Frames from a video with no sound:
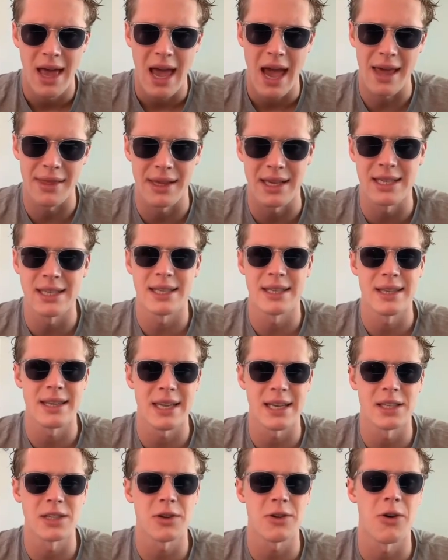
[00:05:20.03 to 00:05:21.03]
and
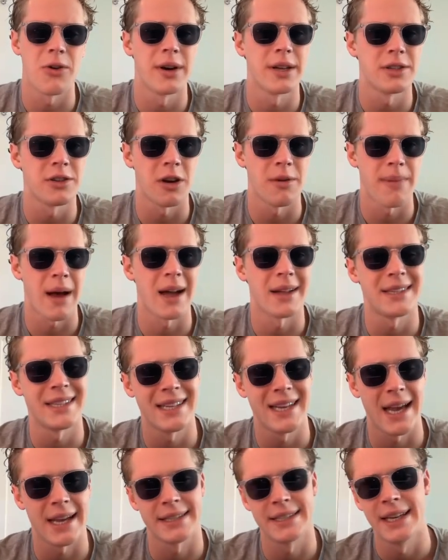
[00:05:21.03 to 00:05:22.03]
these coins are about to
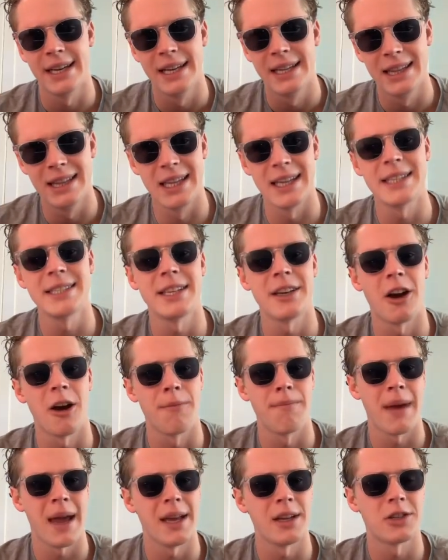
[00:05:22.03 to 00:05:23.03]
get listed
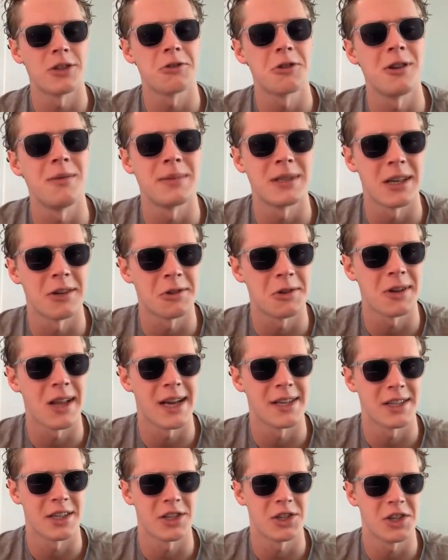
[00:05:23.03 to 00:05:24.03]
on mainstream
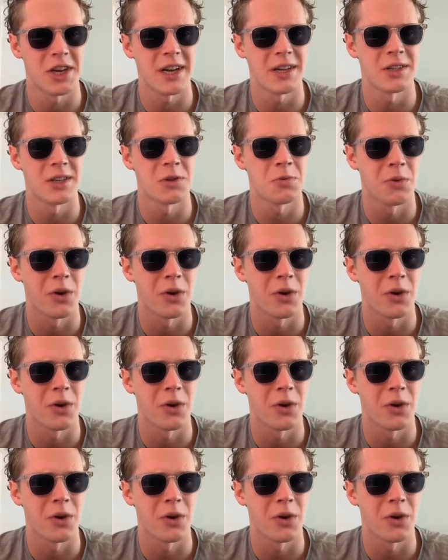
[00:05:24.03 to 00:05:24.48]
centralized exchanges,